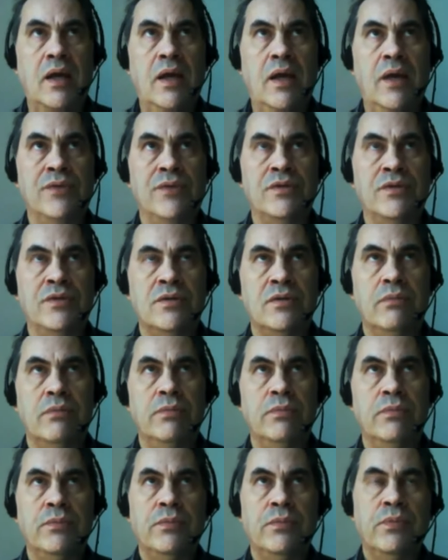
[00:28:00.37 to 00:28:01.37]
ecosystem,
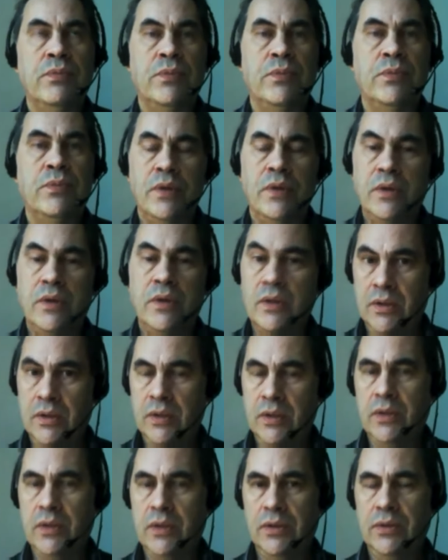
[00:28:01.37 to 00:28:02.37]

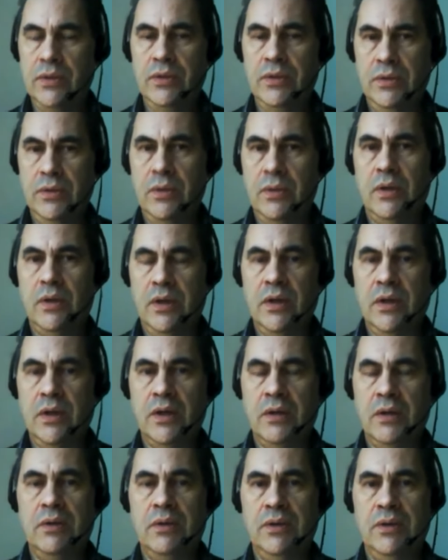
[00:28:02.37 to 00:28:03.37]
you're
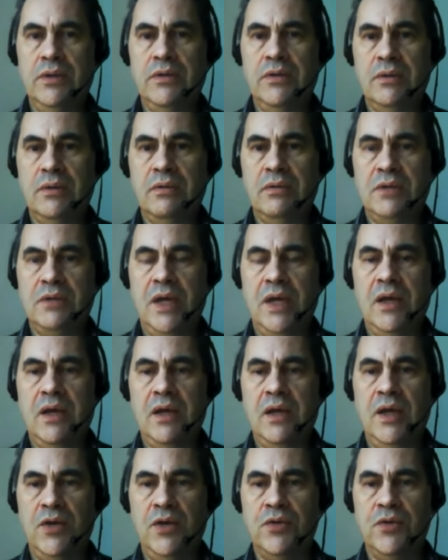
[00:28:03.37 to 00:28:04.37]
going to take a
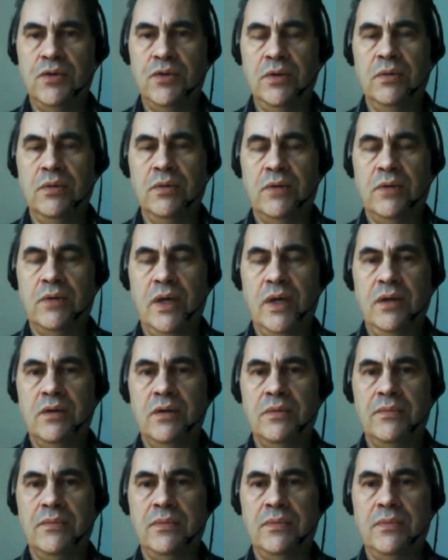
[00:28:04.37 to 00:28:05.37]
hit or two, right?
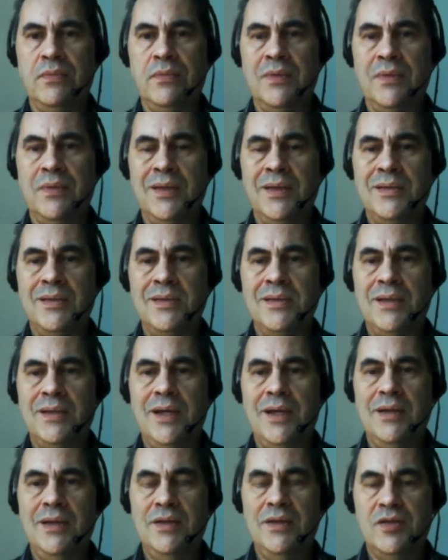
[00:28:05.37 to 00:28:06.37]
Yeah.
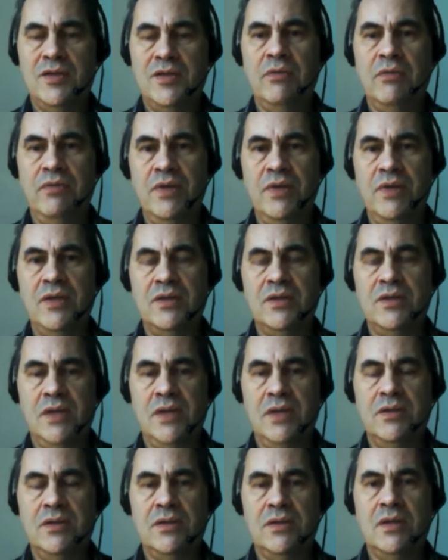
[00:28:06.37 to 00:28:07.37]
And some of these
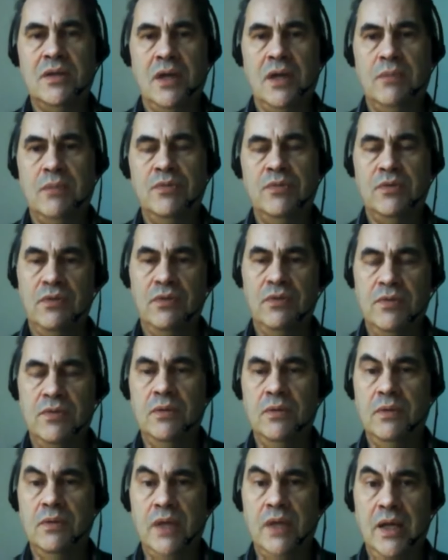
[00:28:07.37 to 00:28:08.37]
hits comes through
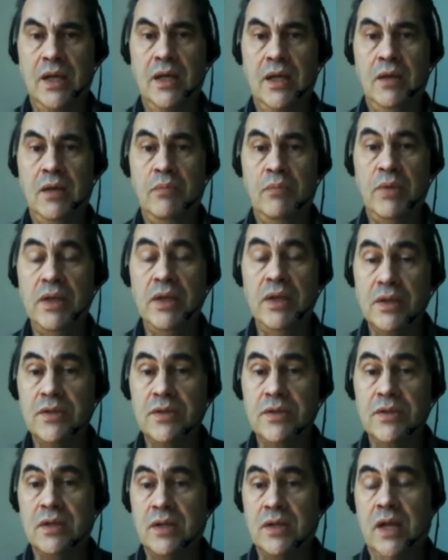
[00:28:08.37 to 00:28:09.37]
a penis
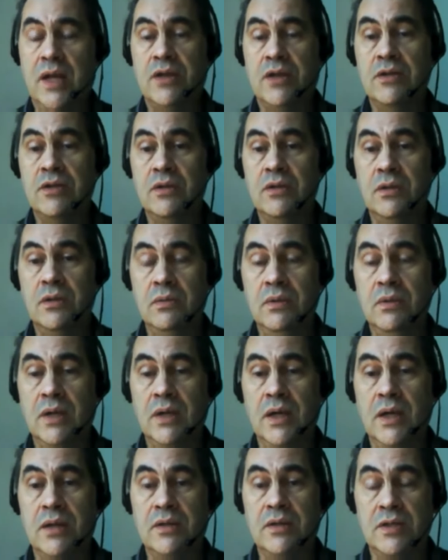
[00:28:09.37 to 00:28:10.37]
attached to a
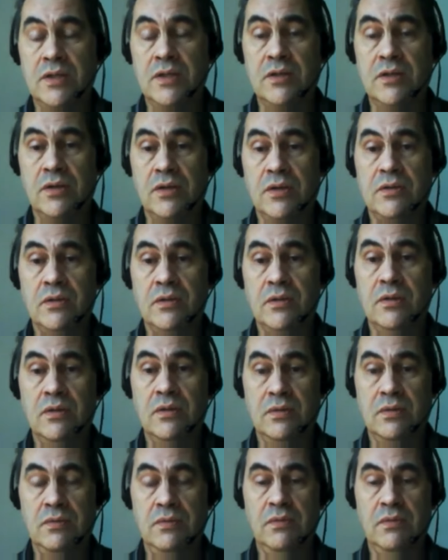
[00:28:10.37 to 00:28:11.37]
testosterone
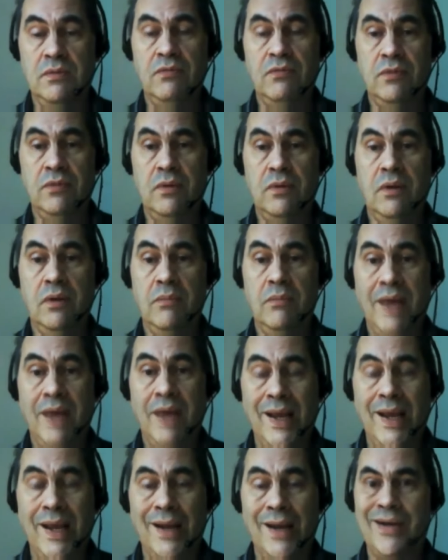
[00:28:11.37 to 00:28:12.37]
full male,
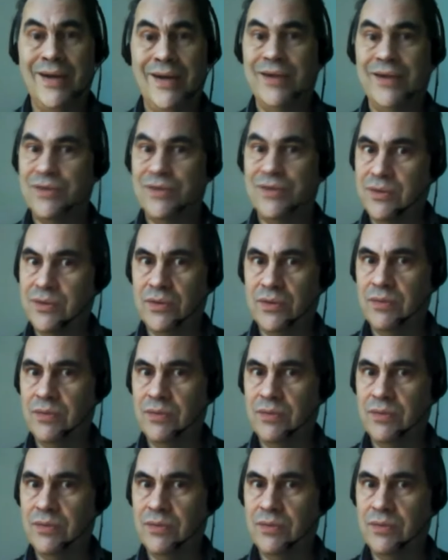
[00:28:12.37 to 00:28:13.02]
right? So, so